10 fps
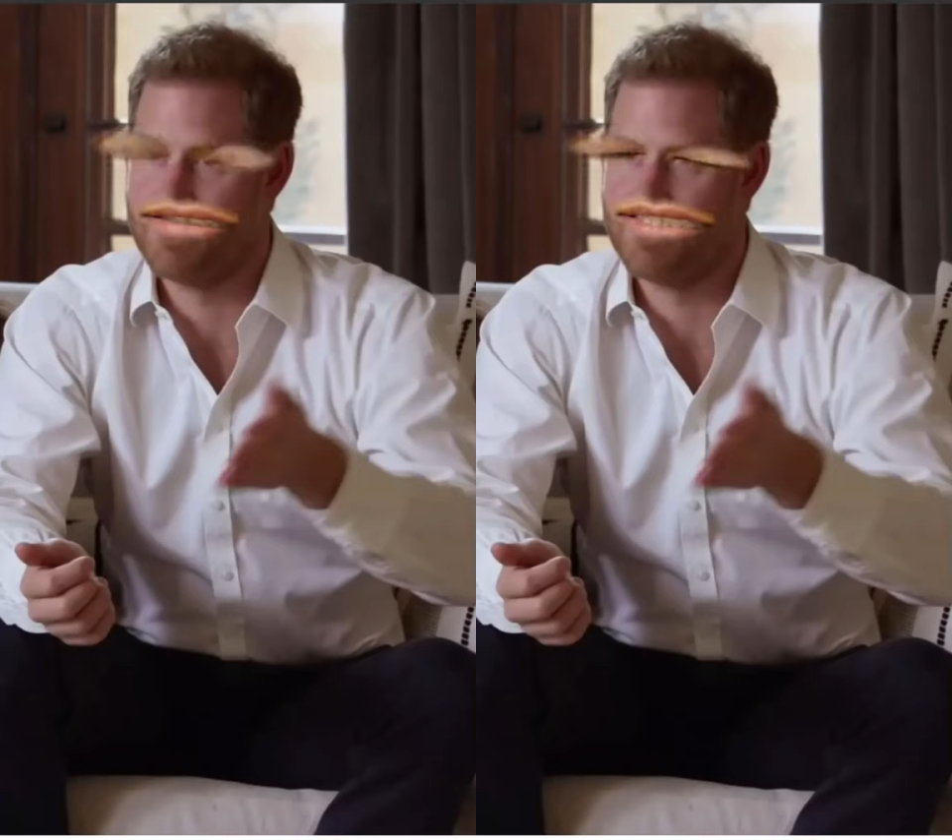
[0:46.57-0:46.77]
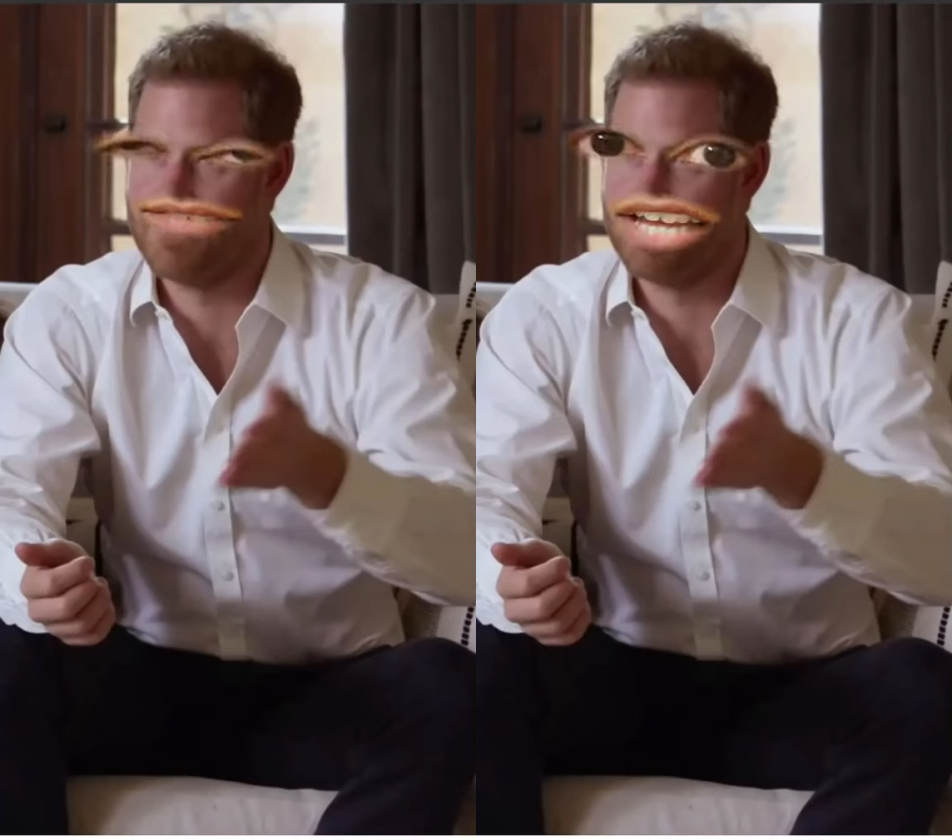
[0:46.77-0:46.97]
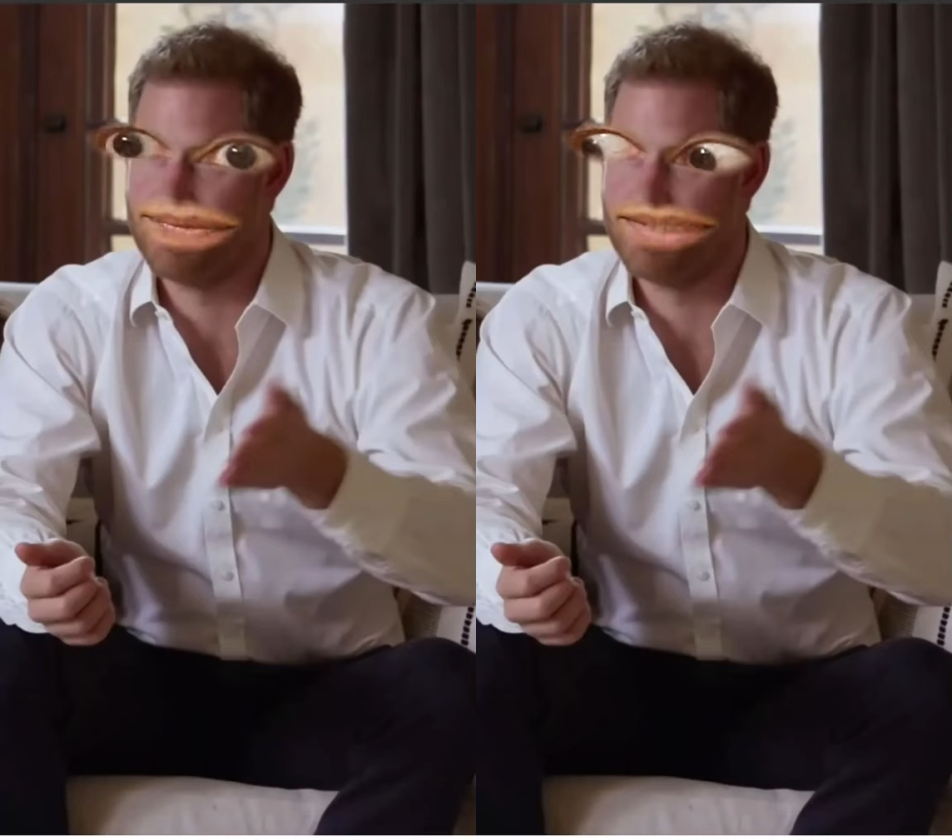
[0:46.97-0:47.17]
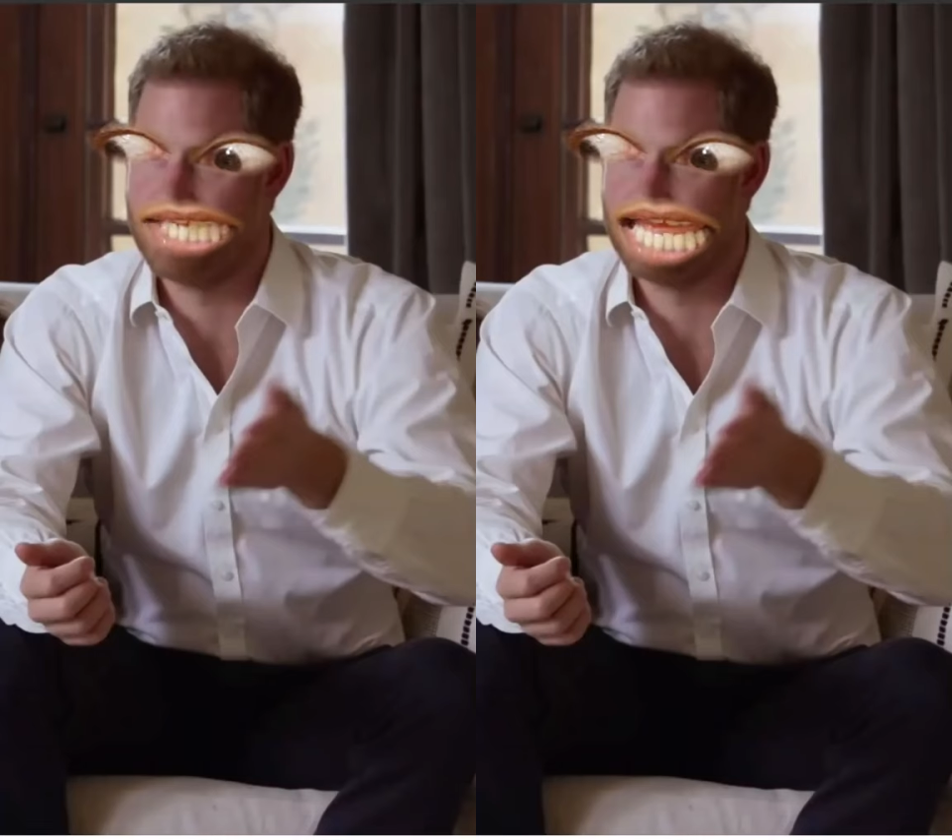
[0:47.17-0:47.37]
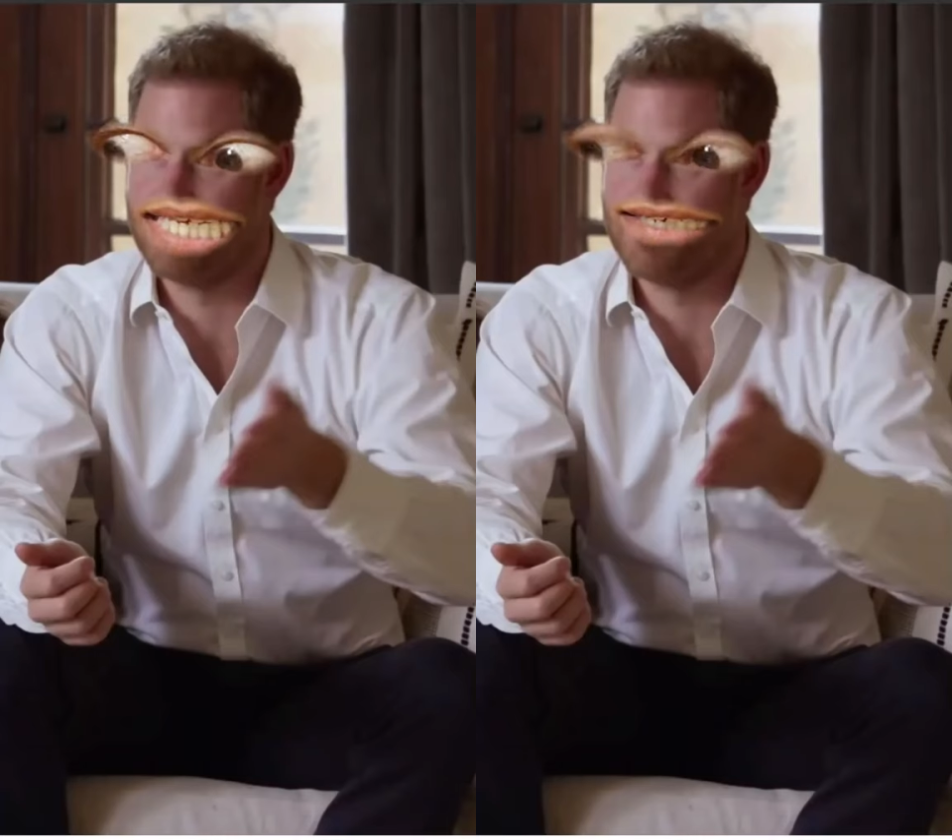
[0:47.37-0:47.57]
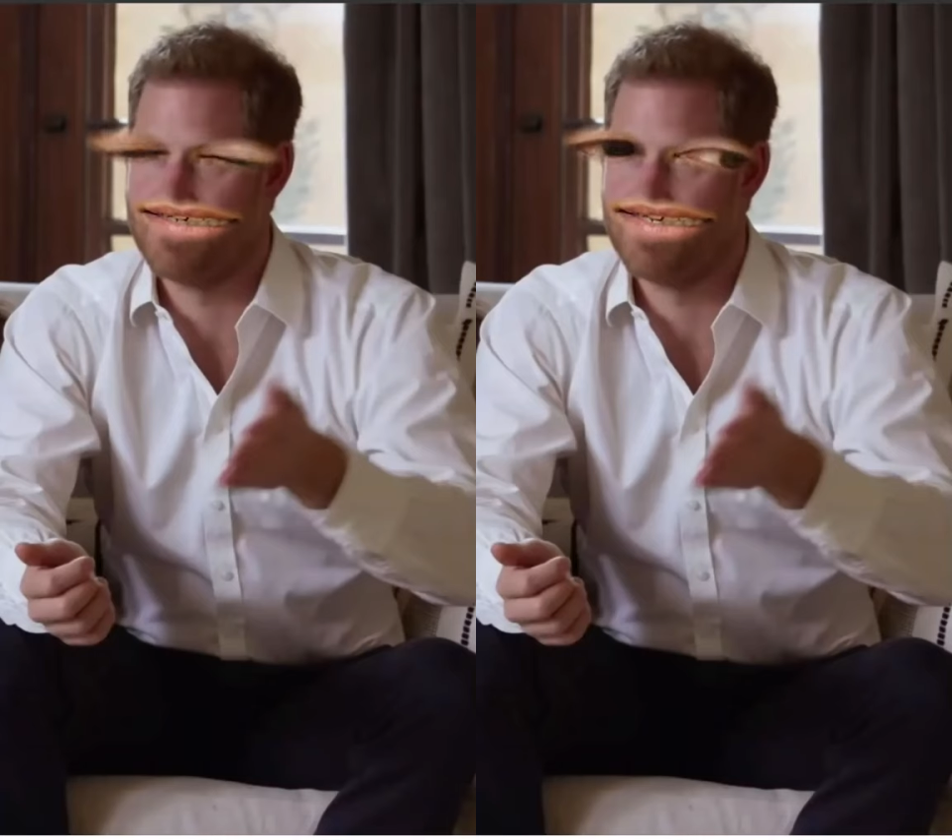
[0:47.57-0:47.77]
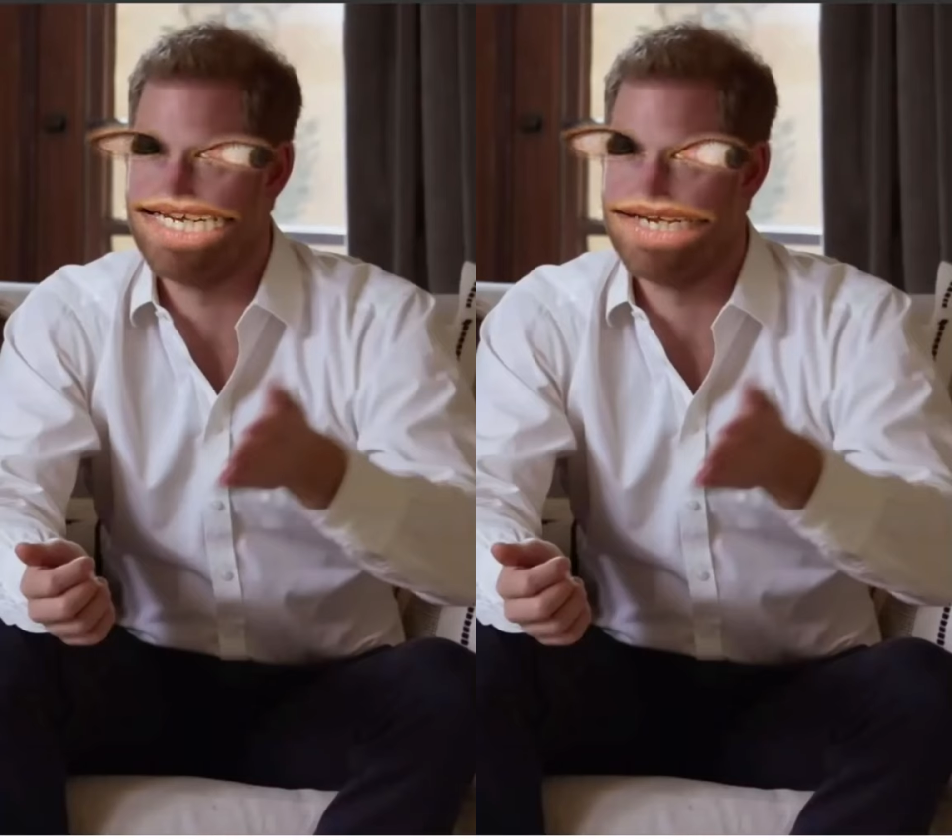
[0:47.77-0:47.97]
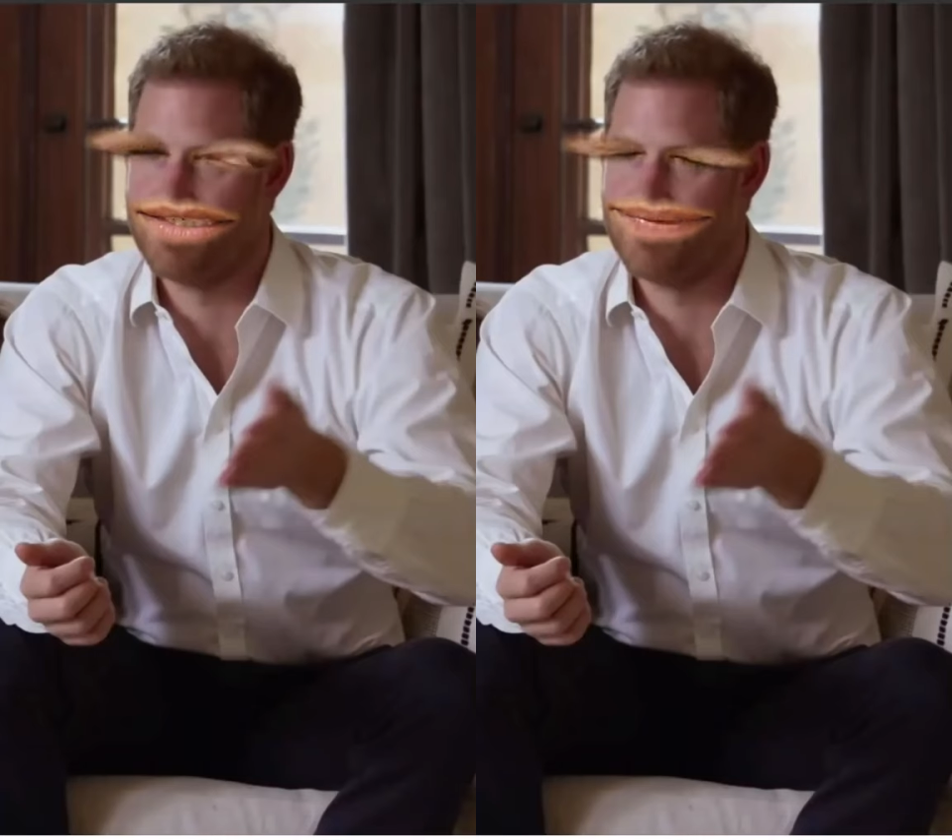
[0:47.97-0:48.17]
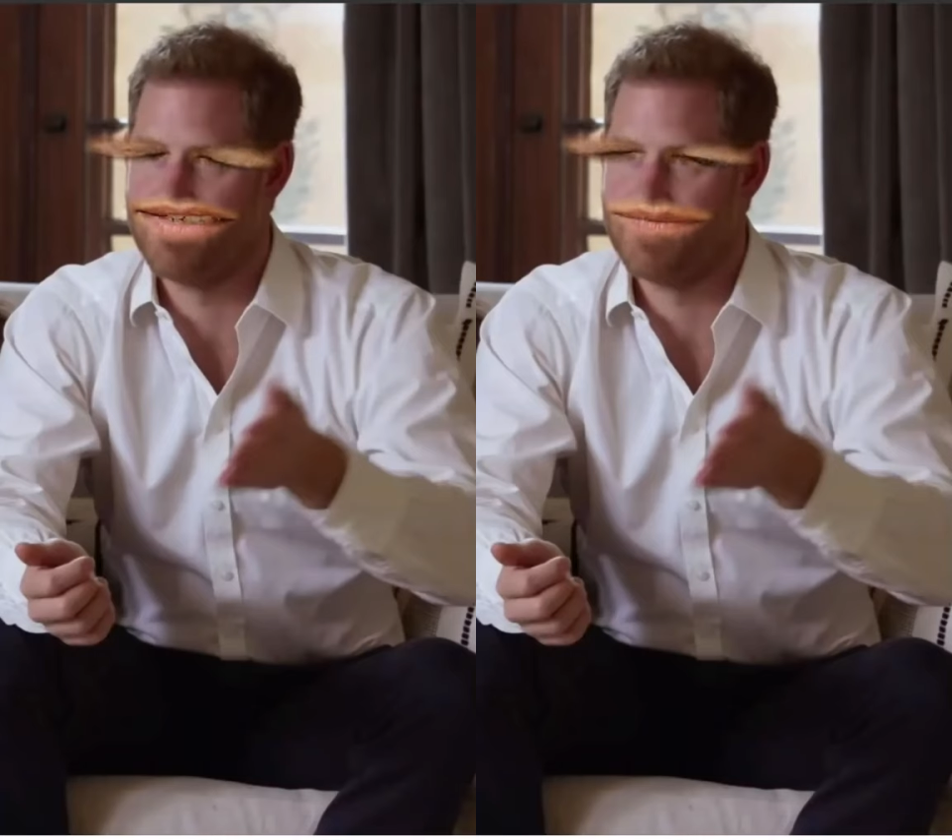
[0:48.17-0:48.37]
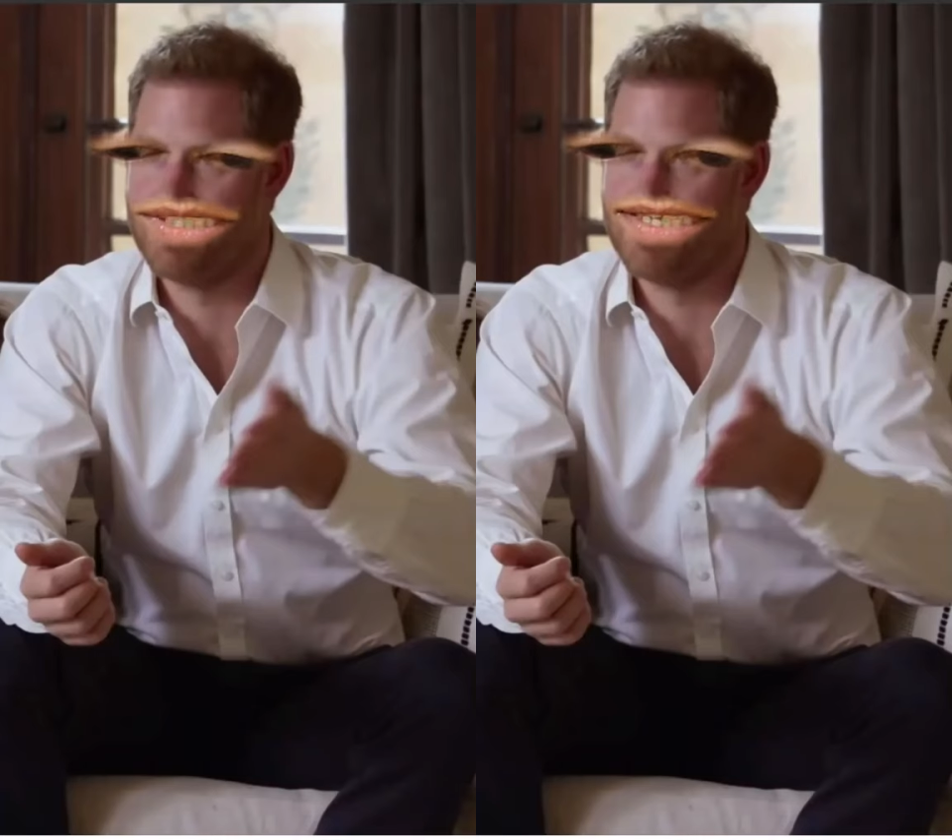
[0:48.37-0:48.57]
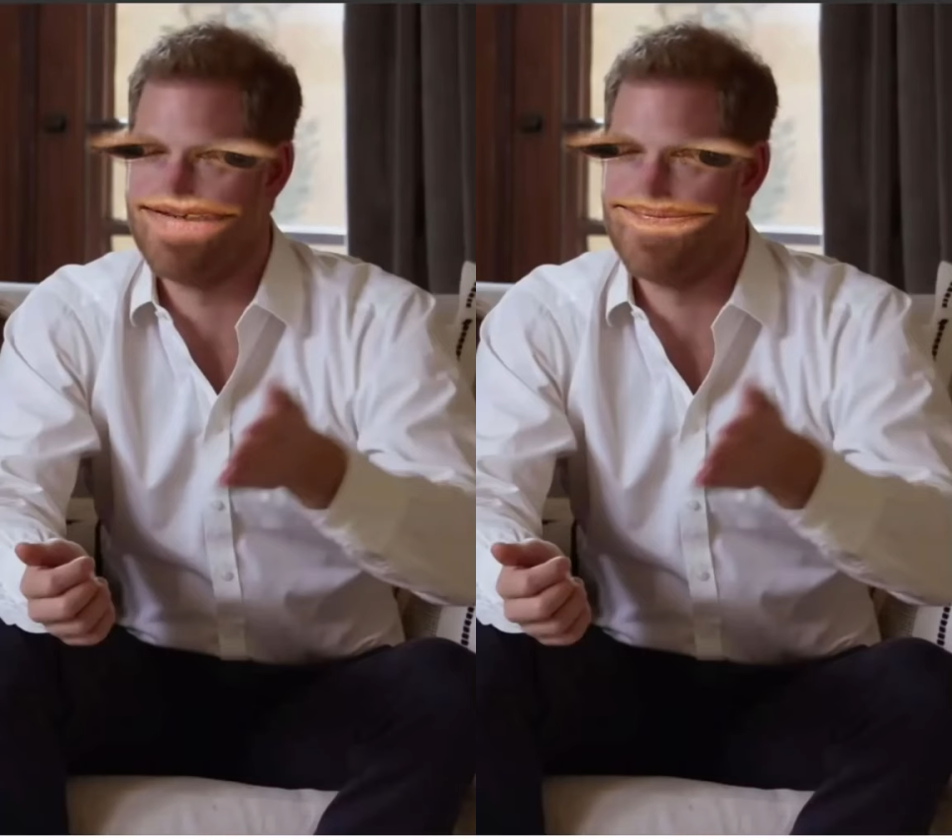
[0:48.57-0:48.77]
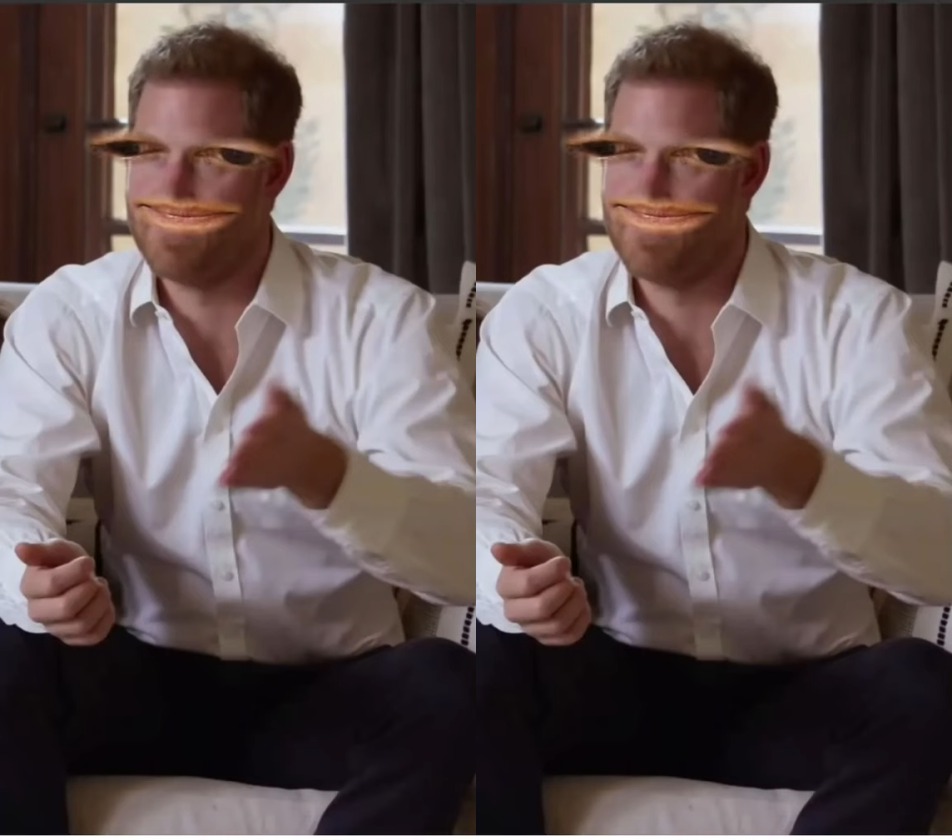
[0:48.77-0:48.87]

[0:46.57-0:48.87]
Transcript: If I hadn't been late, we'd have had more time.